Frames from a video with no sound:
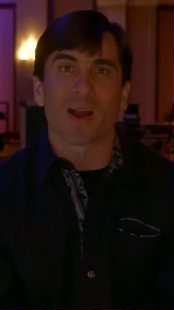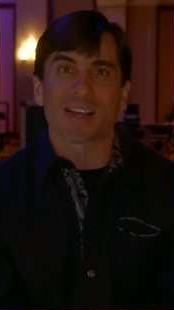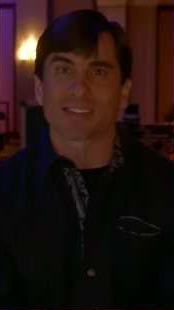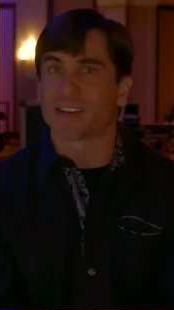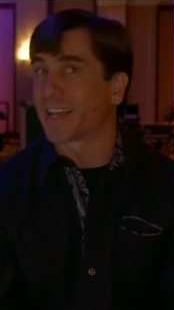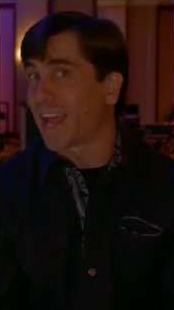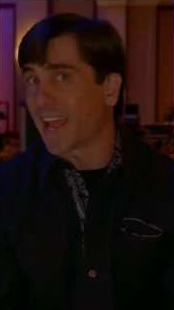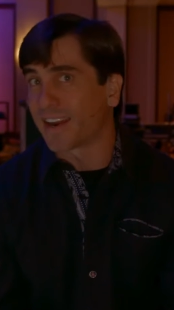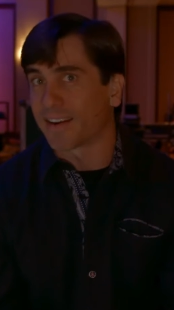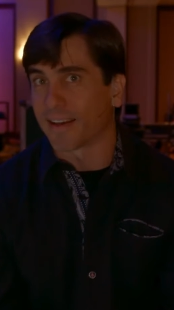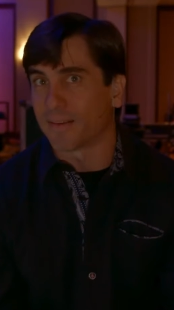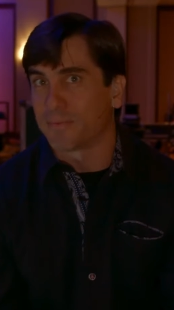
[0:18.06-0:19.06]
US and
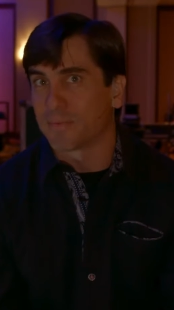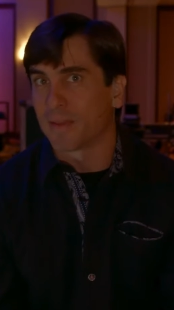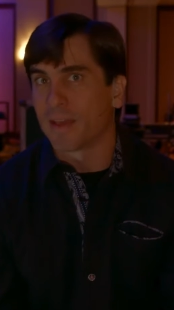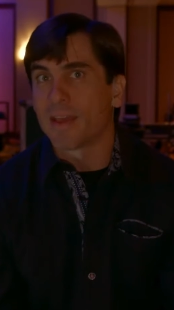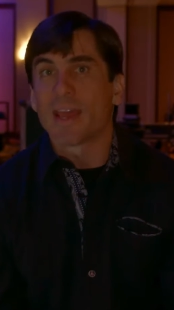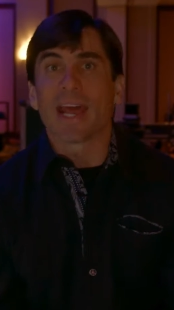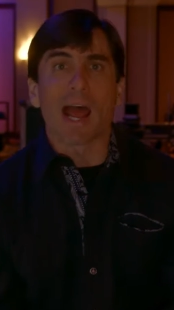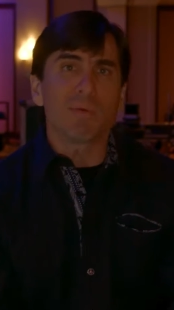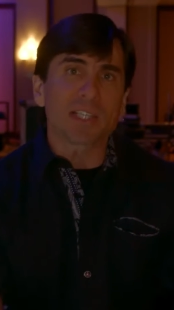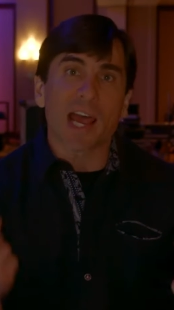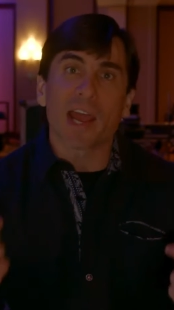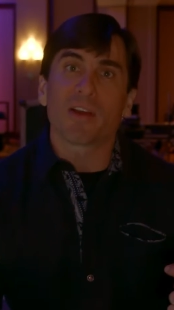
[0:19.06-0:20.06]
Canada. And I
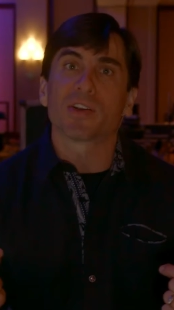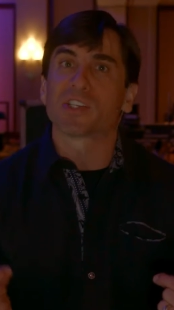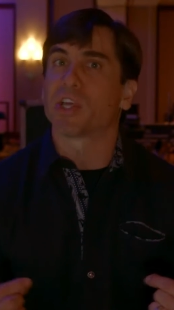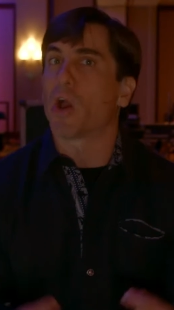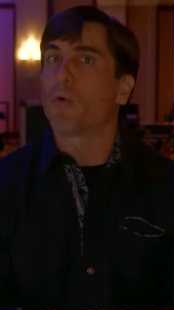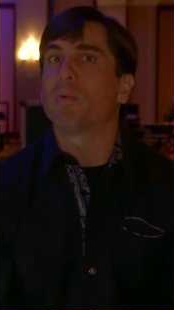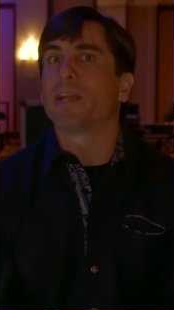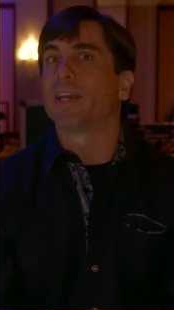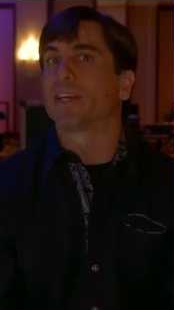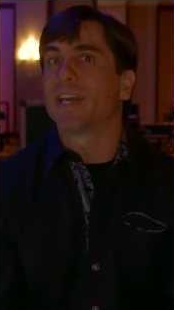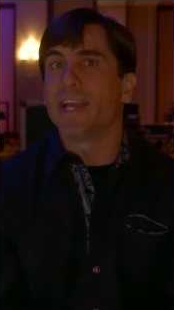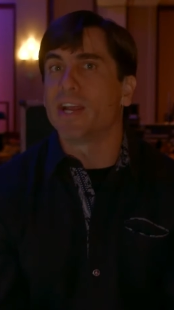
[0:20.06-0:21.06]
was hired as the
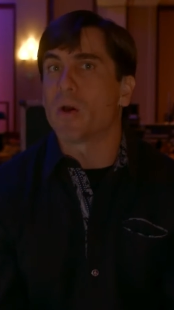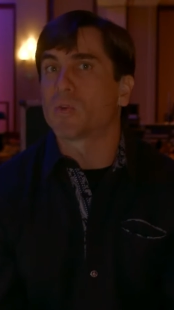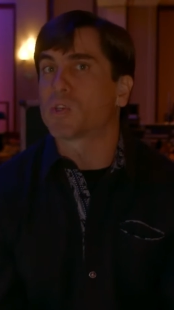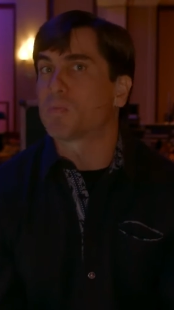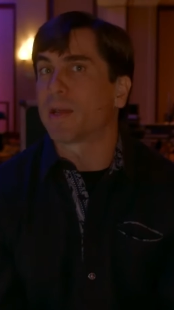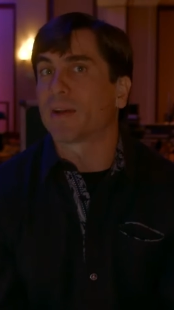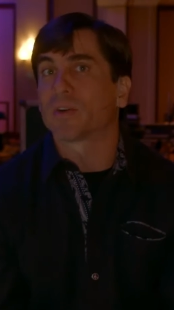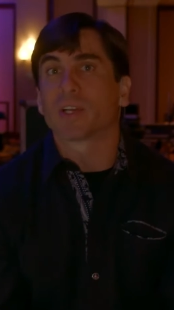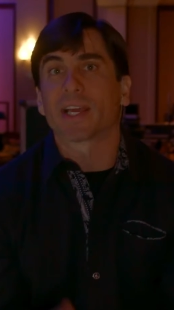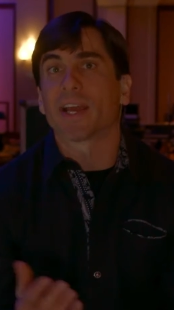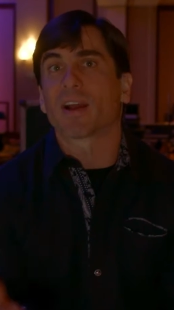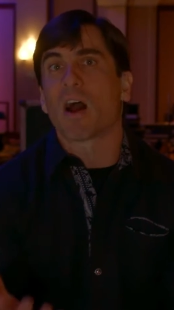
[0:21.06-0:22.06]
opening keynote speaker
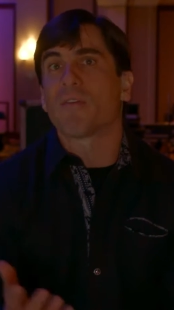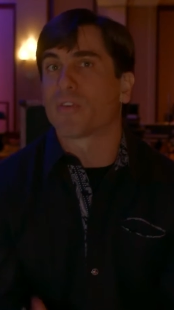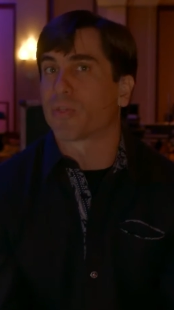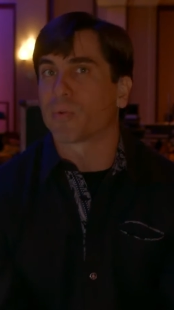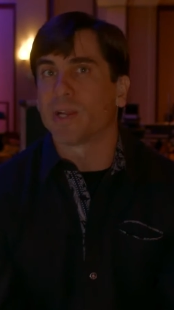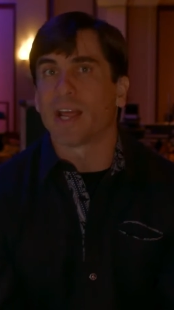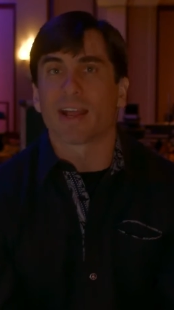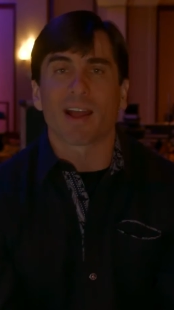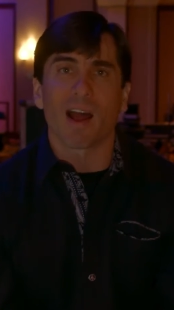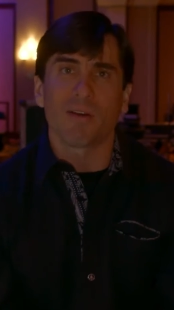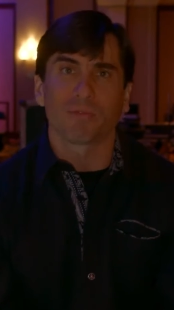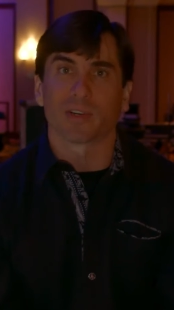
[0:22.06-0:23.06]
to kick off a 3-day
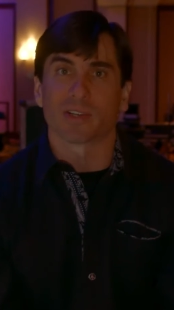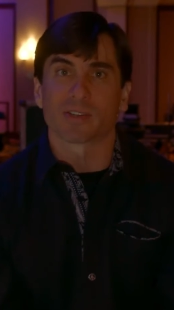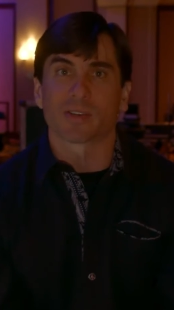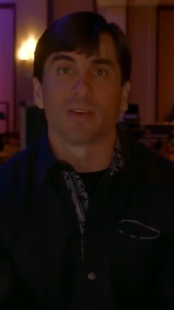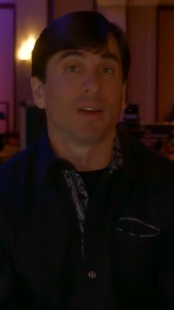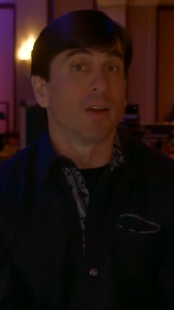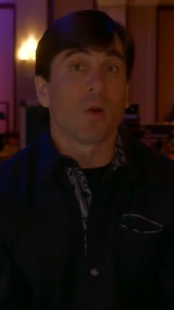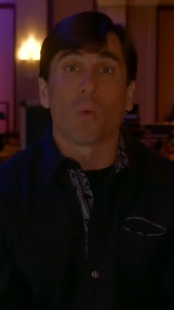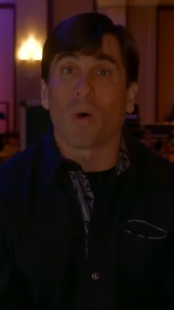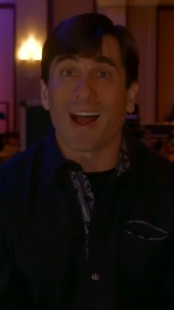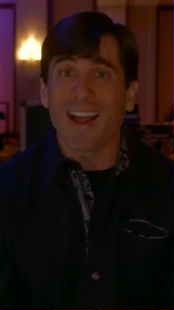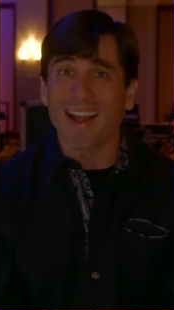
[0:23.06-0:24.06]
conference.
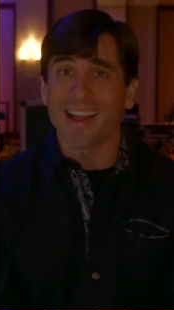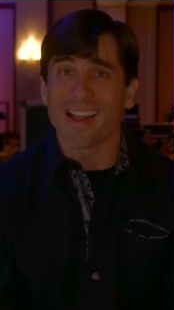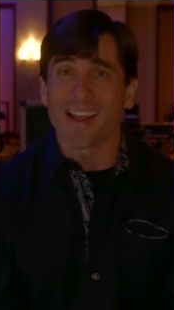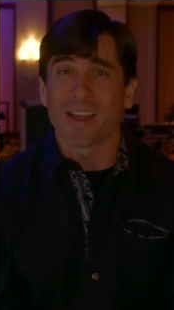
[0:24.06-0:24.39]
Why?